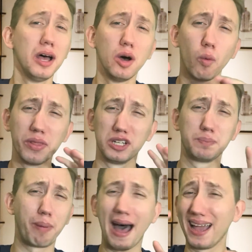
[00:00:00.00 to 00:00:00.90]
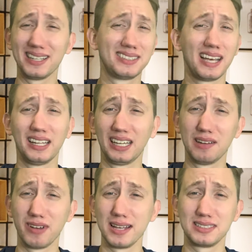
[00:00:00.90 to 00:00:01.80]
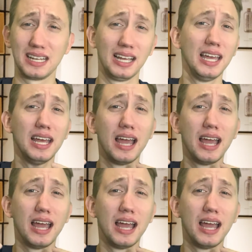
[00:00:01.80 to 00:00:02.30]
whether it's buying, selling, investing,